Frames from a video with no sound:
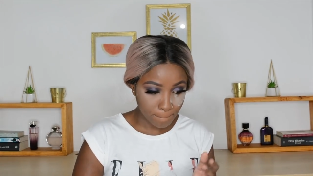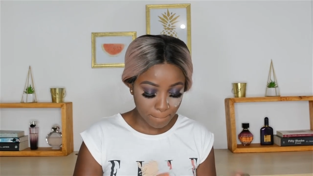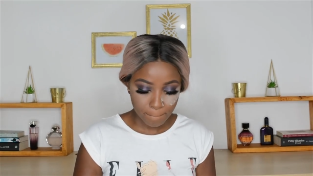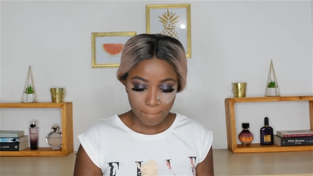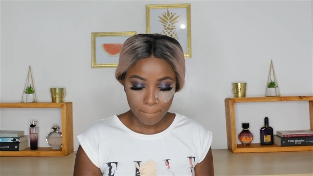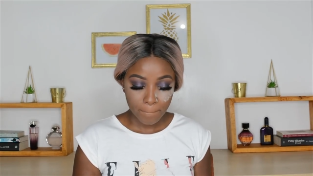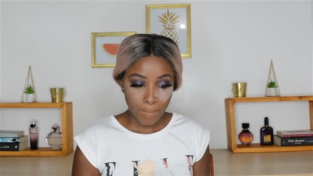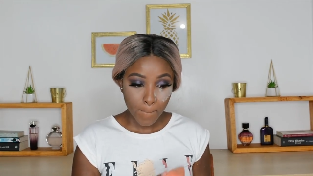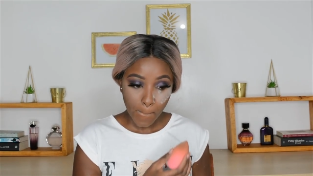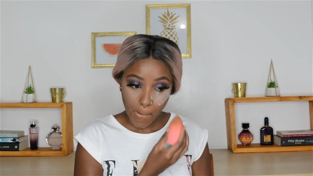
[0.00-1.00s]

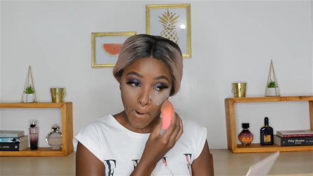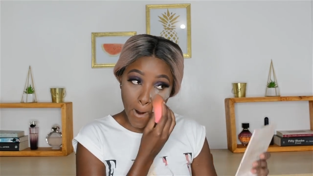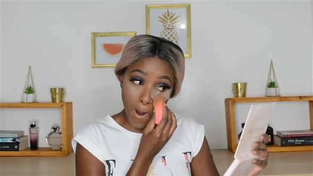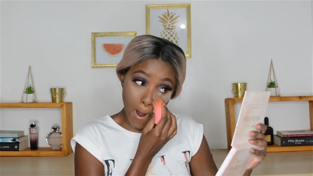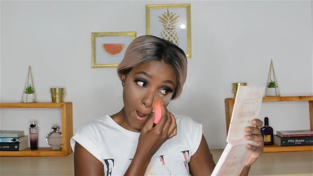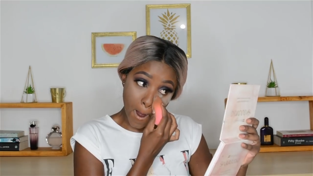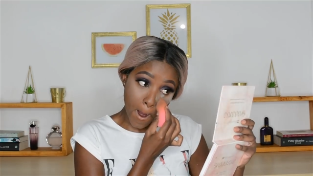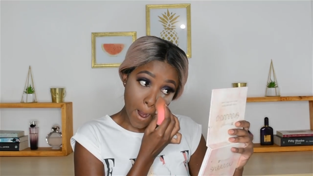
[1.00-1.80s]
[no speech]